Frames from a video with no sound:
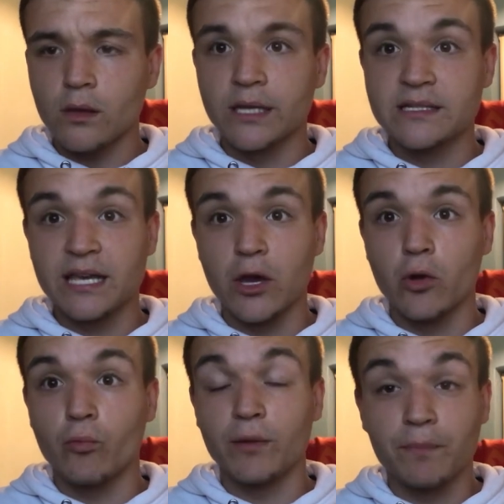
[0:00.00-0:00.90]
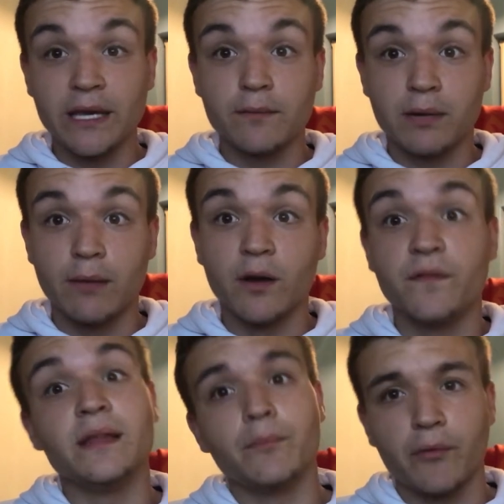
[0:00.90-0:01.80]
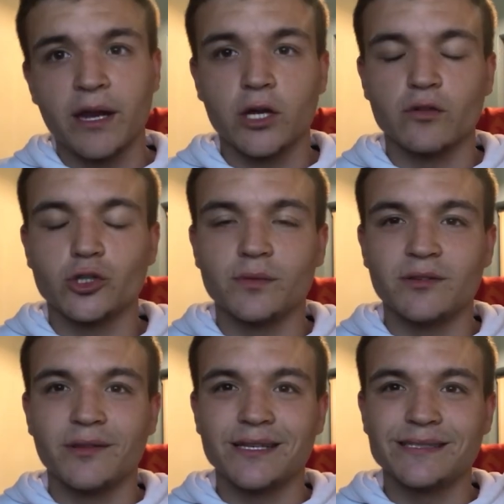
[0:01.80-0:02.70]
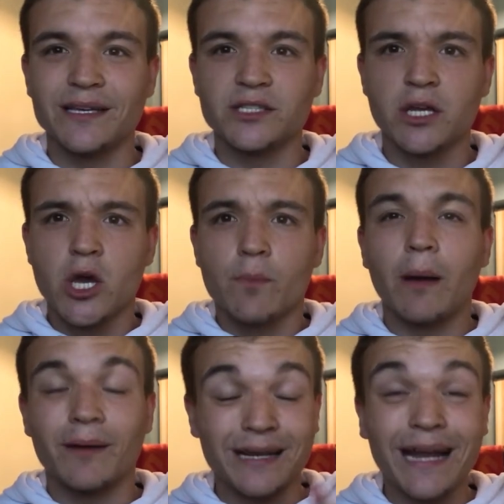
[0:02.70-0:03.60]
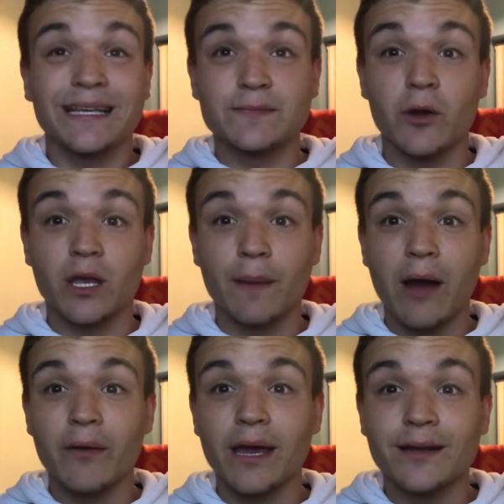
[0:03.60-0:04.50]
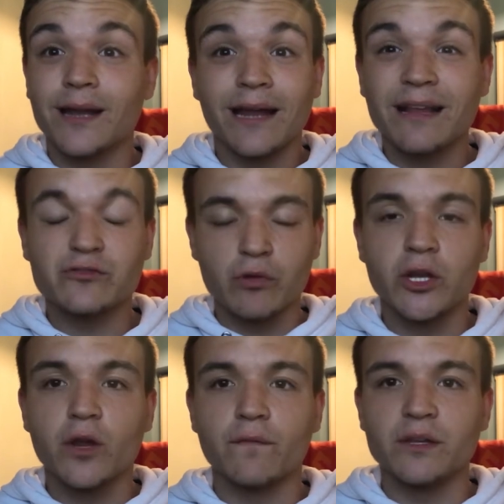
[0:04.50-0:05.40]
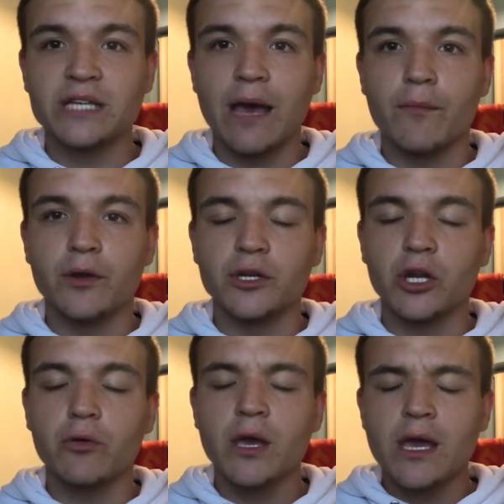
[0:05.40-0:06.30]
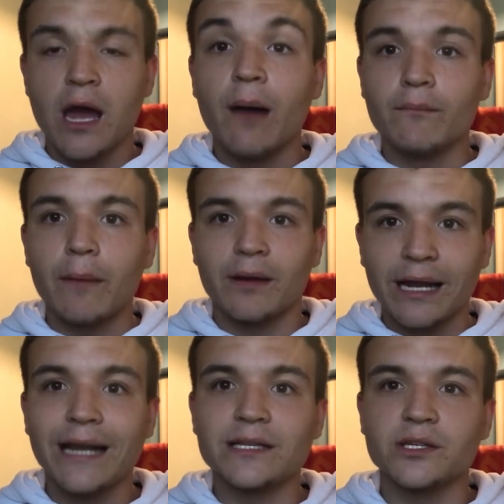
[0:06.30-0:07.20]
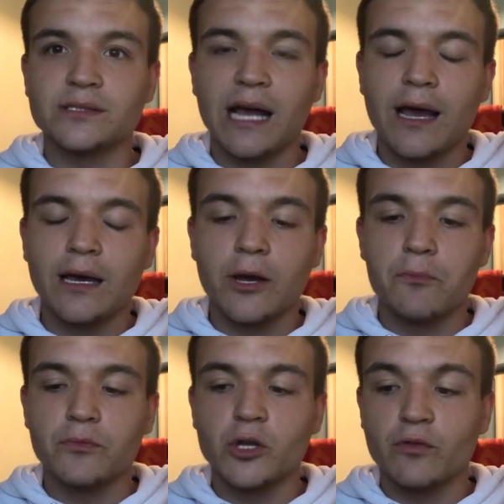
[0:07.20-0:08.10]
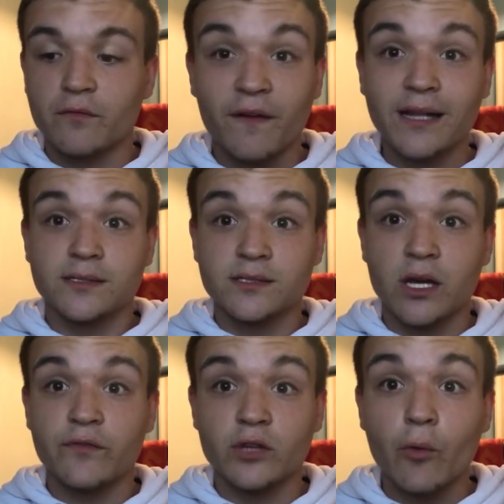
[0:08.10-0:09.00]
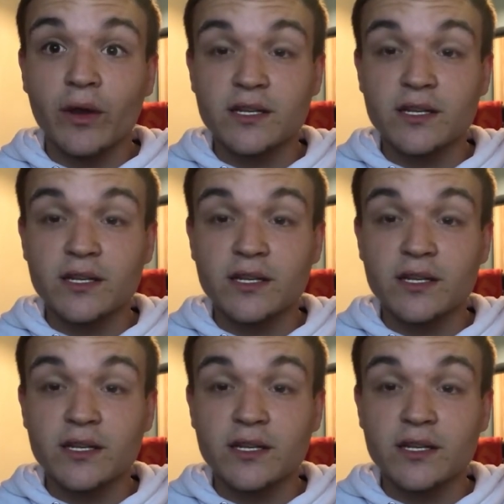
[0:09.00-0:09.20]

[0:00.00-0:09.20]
until we beat Plymouth, and then Brady got the job to the end of the season. But I'm glad he spoke about it, and that's really good from the chairman. And, you know, I'm glad he does that. You know, the fans deserve to know. We